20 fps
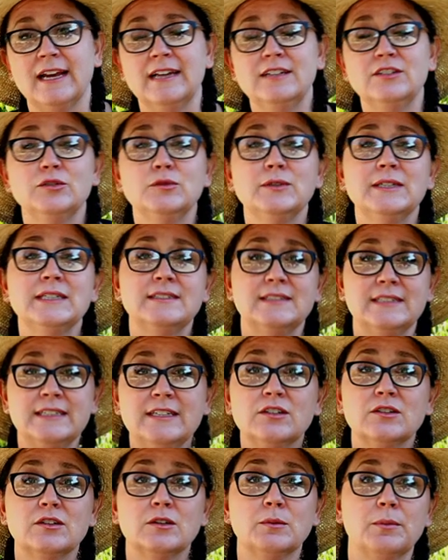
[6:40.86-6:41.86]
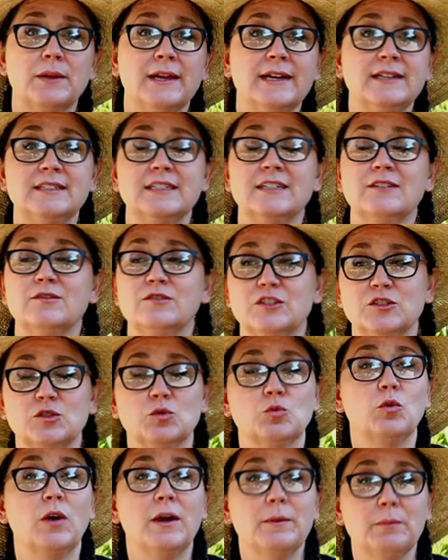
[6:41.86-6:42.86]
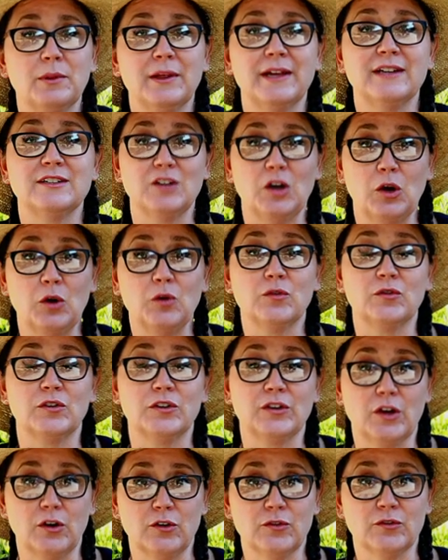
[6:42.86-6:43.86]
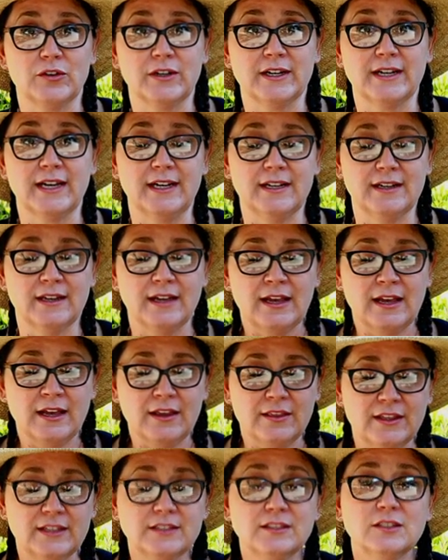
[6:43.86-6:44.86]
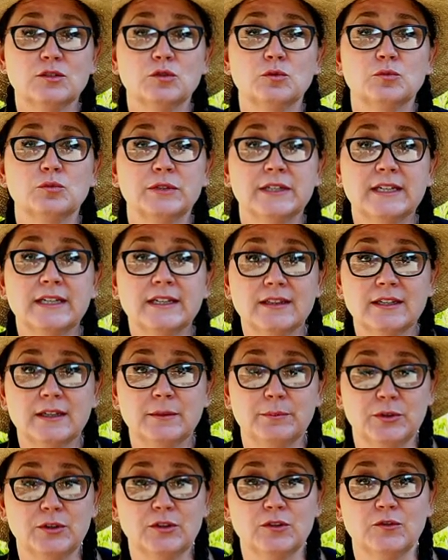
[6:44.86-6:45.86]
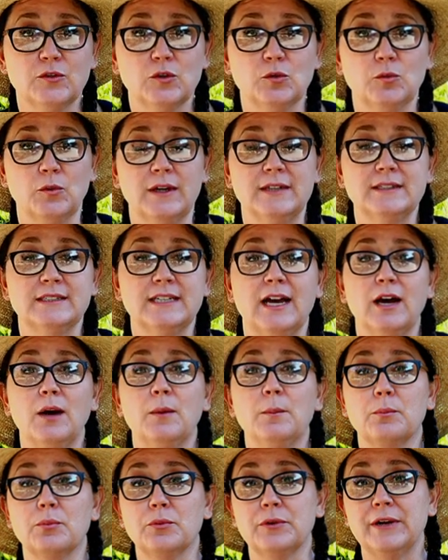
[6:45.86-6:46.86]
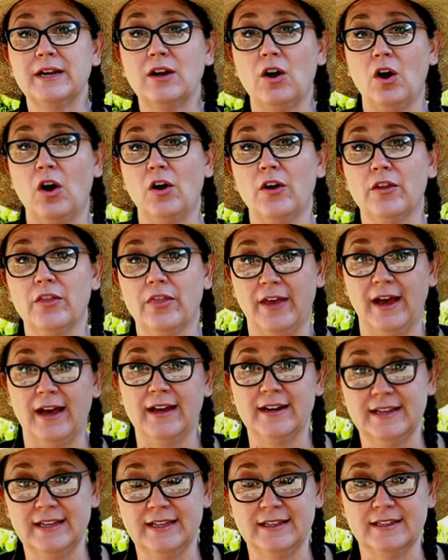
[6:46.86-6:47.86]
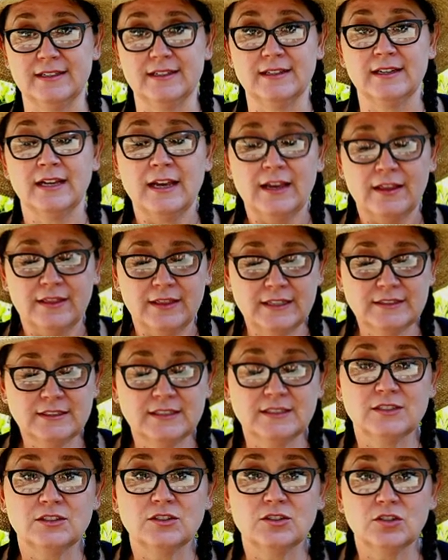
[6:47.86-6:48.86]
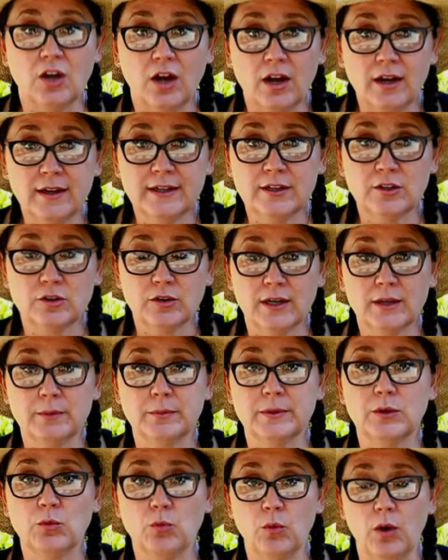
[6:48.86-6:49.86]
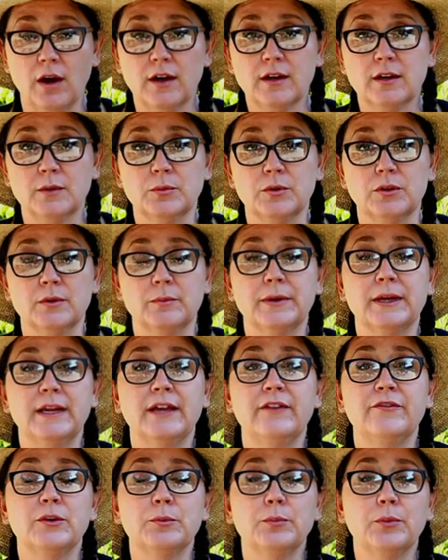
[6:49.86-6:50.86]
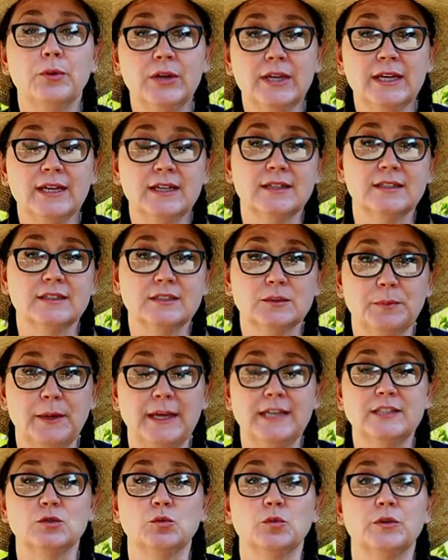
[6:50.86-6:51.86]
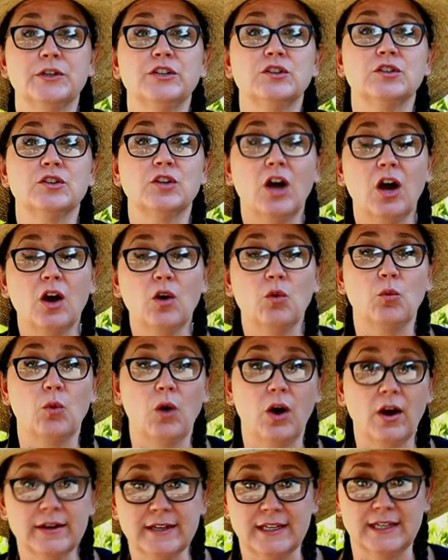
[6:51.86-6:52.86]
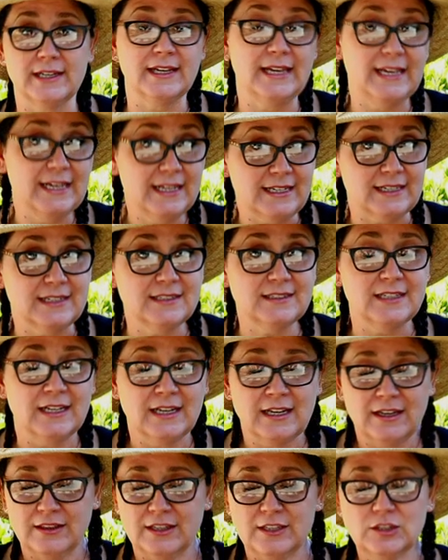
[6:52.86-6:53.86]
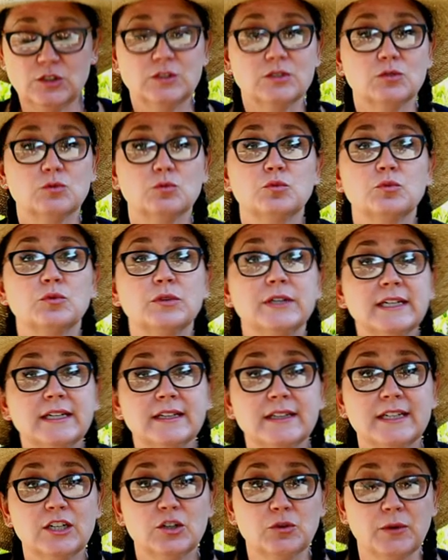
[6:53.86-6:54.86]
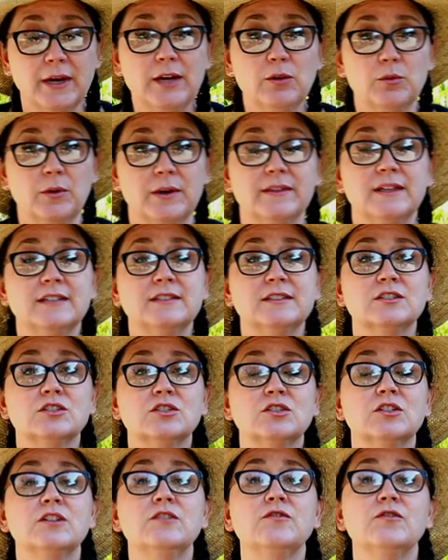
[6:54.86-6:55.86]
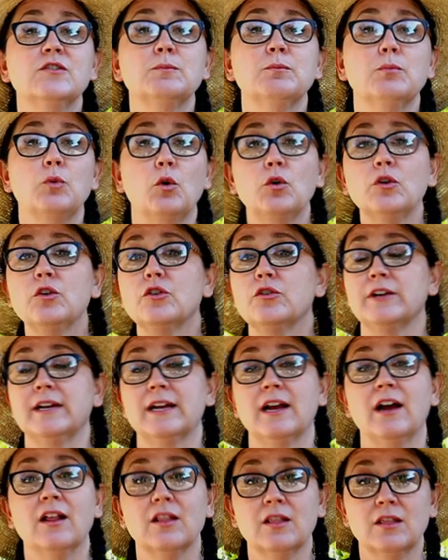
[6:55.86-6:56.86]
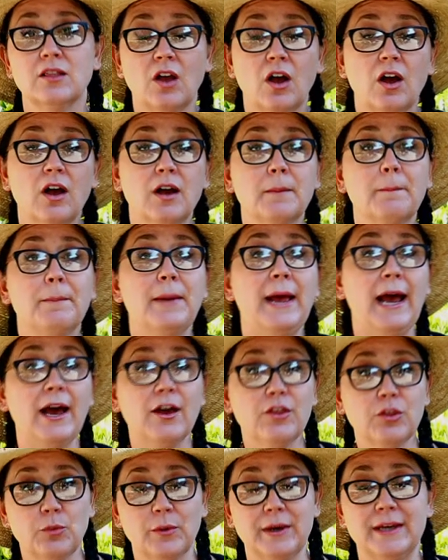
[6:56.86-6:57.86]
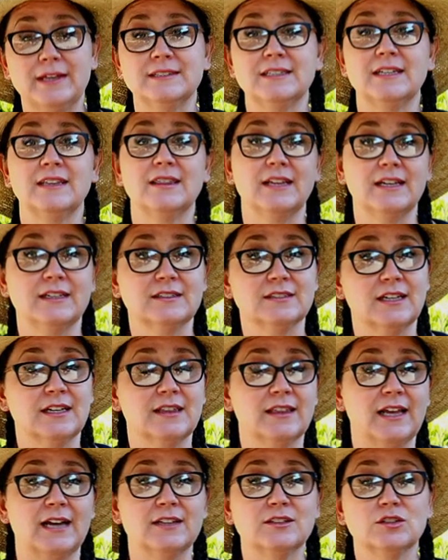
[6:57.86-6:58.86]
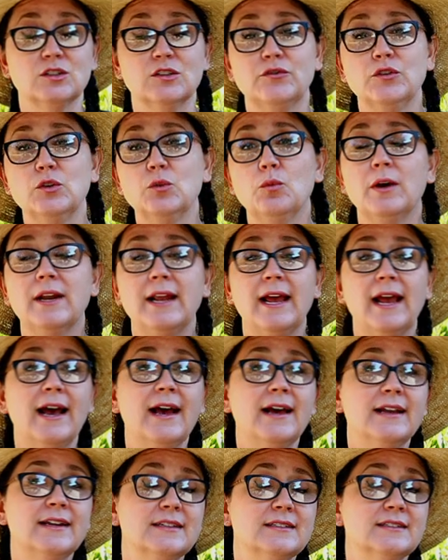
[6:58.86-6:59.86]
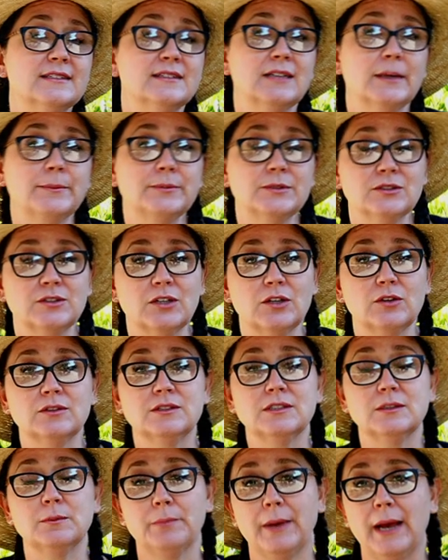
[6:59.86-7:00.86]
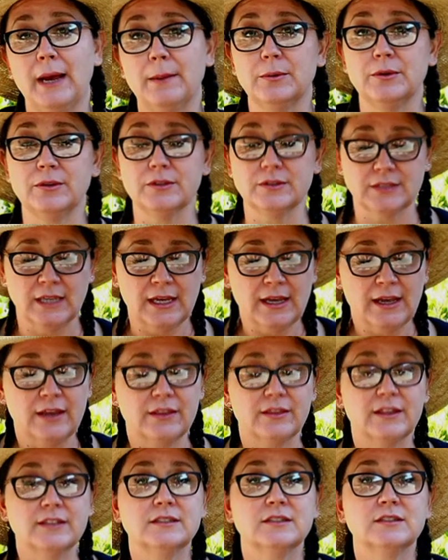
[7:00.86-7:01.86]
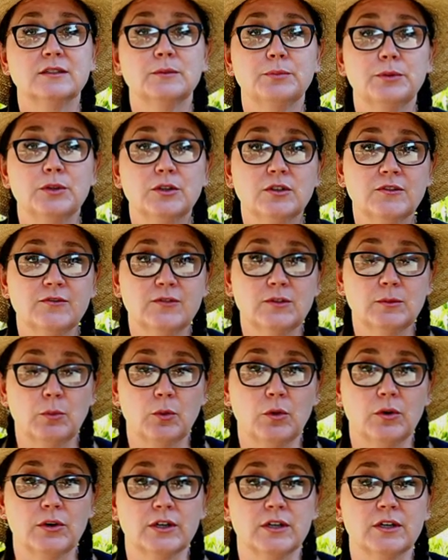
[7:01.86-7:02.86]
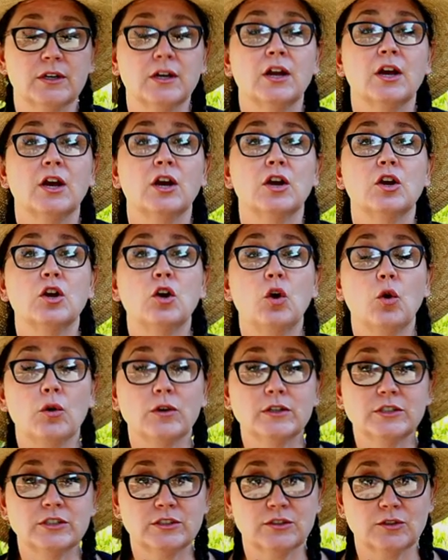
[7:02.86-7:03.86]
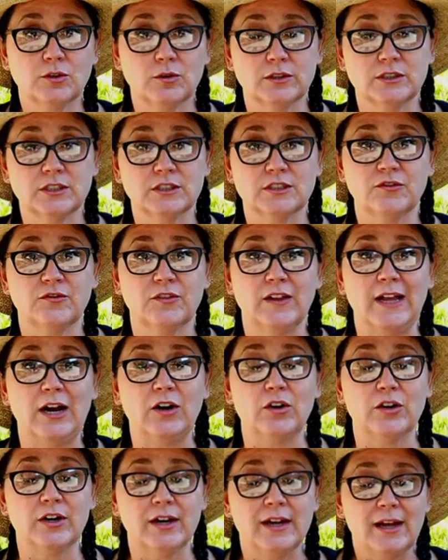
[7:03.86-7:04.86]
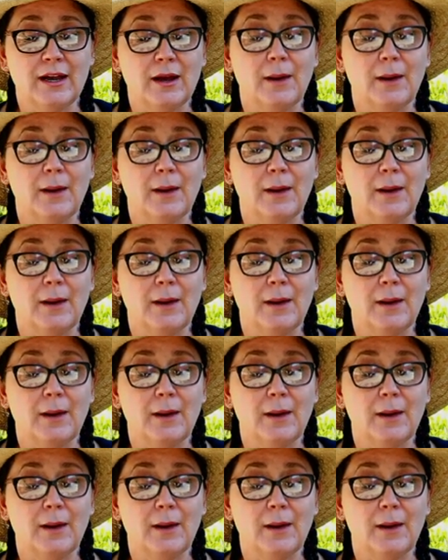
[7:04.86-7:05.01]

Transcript: and doing singular planting of just one plant over and over again. This is a really beautiful one to help bring all that in. This is not incredibly walkable, but if you're putting it in a space where you're not walking in it, this is a really great one. This is good for bordering along pathways and things like that. So if you want to add in stepstones and pebbles, this is a beautiful beautiful border, gorgeous, gorgeous flower,